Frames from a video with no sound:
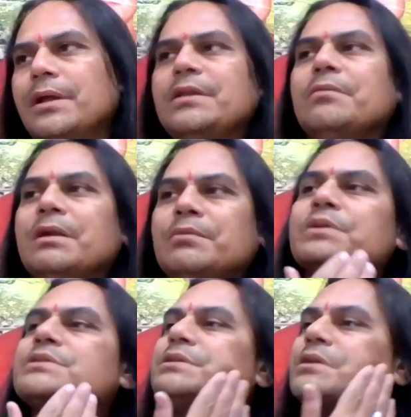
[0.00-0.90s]
Any
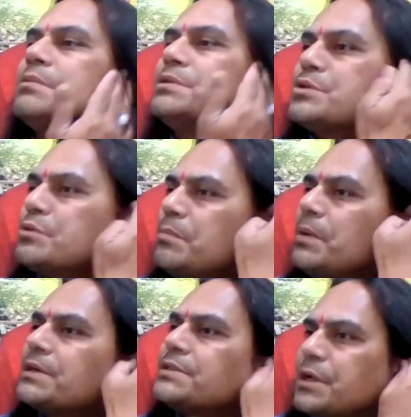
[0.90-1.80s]
mindfulness intervention should be
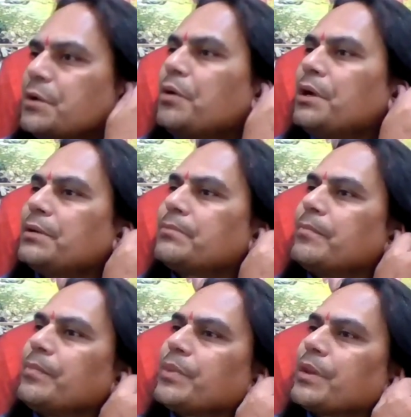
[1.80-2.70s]
practiced regularly,
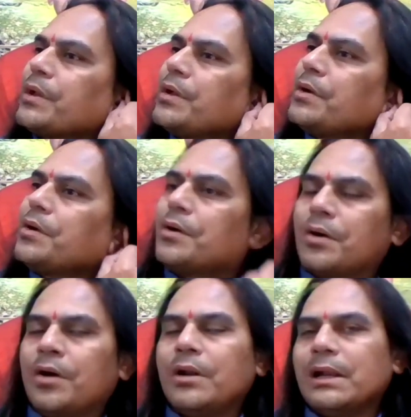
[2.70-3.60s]

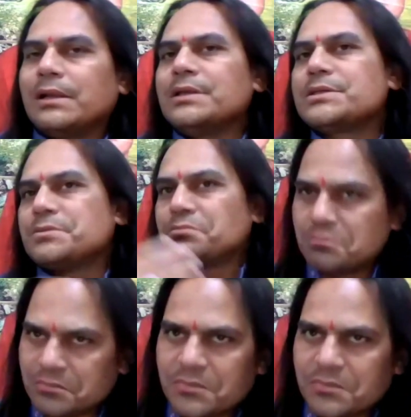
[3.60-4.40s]
or at least,